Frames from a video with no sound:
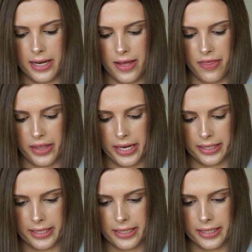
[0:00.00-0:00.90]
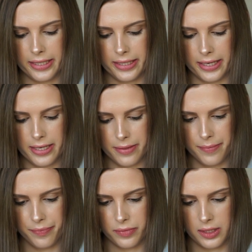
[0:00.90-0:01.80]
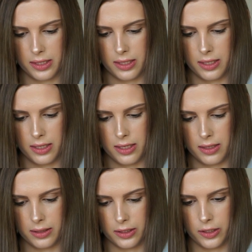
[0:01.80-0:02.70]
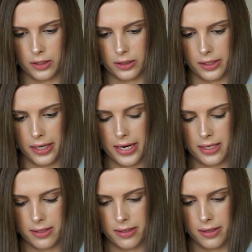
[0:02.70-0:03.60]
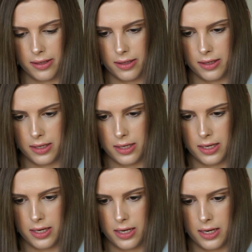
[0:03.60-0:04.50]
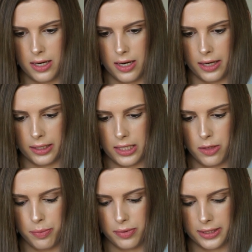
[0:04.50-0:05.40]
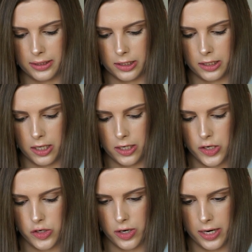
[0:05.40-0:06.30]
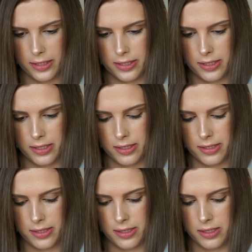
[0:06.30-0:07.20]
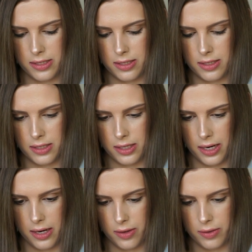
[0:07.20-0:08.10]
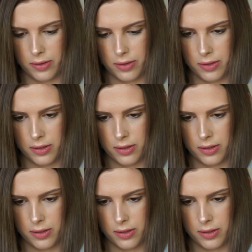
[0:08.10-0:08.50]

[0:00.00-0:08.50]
And then in here, I'm going to go light. I'm going to bring the contrast down